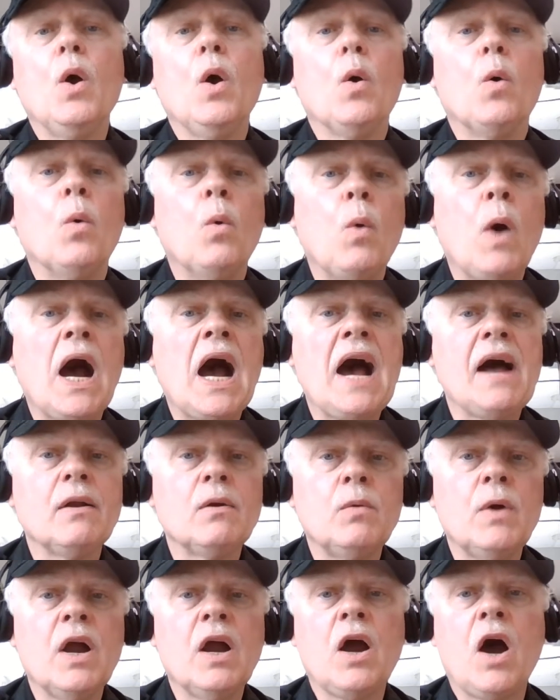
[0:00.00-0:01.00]
while
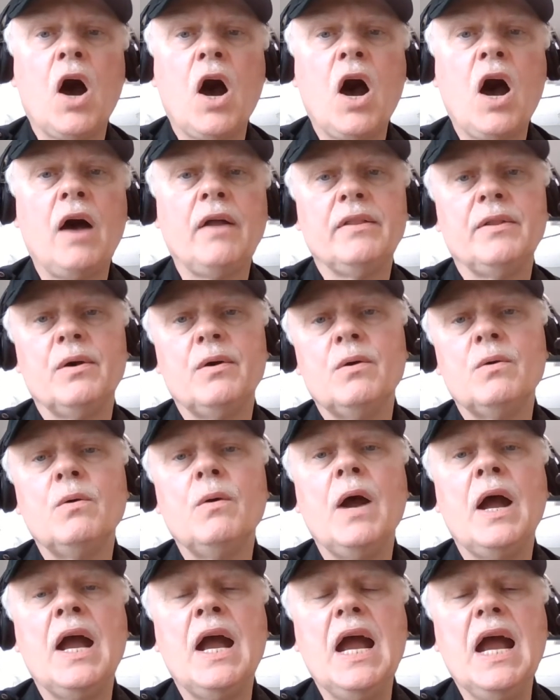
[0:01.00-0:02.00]
we're on the
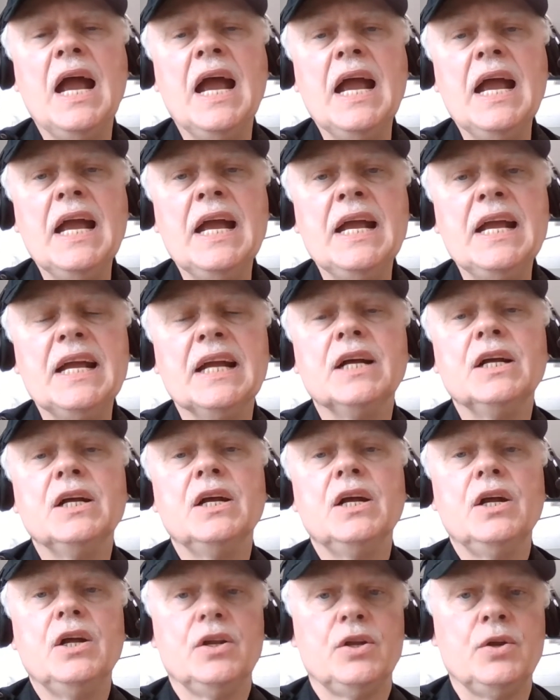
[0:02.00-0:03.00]
way
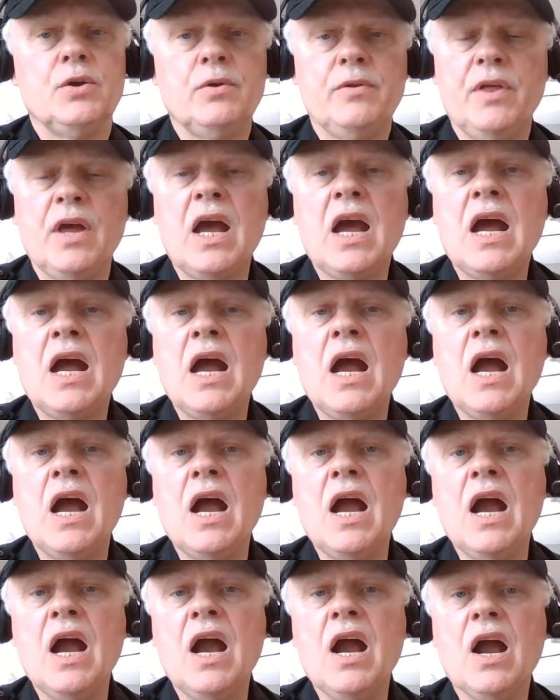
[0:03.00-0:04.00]
to
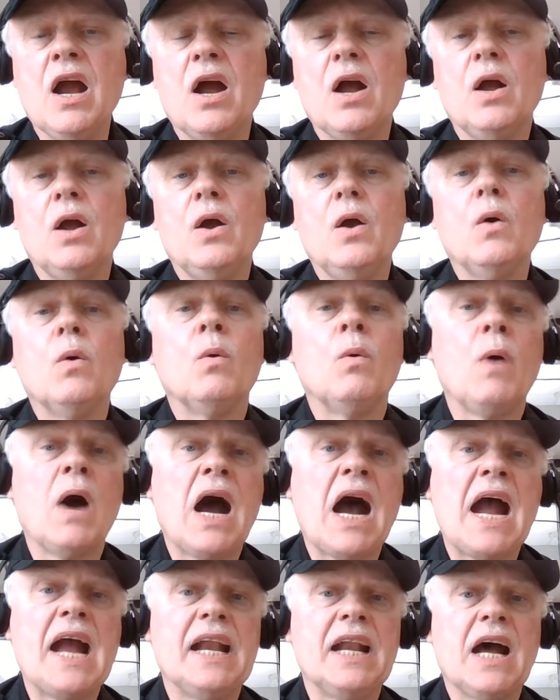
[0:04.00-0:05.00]
there.
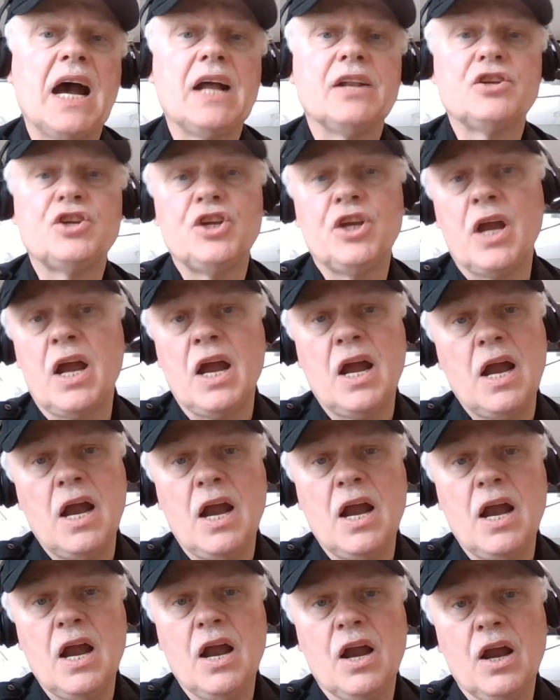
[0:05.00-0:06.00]
Why not
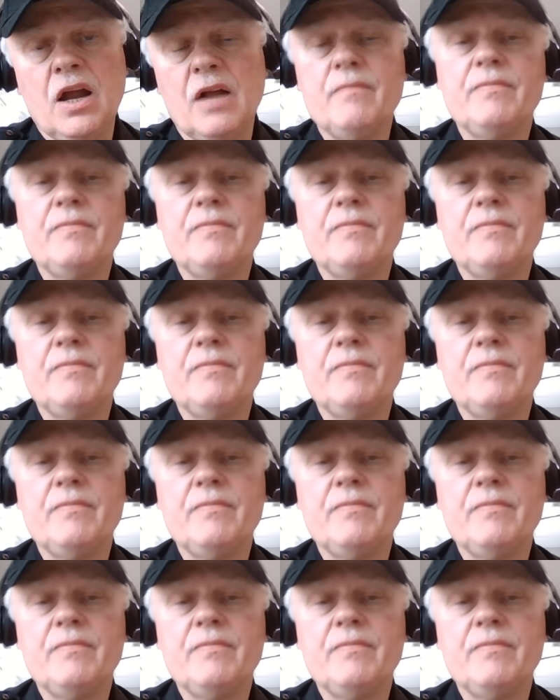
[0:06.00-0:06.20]
share